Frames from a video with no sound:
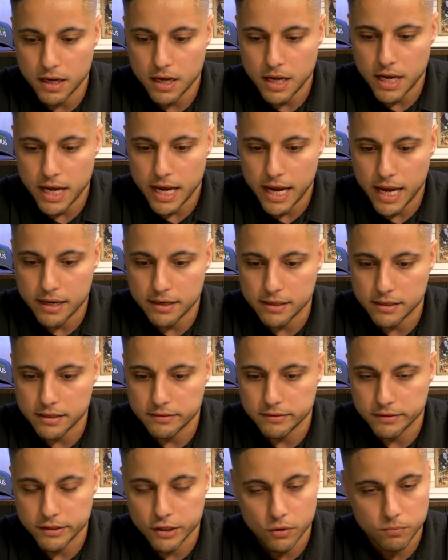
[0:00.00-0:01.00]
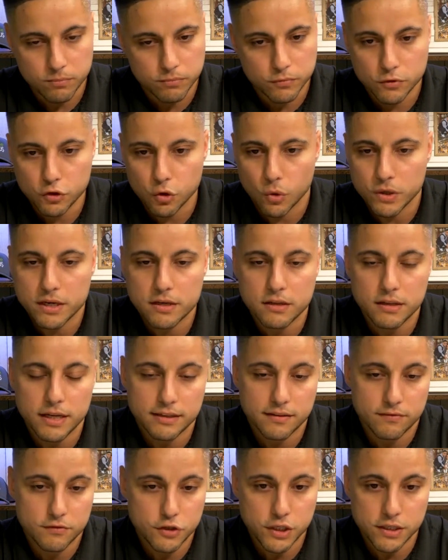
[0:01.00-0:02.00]
and joined
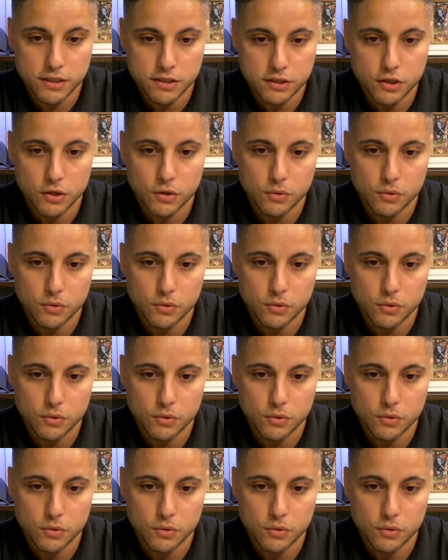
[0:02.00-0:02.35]
Collective Genius too.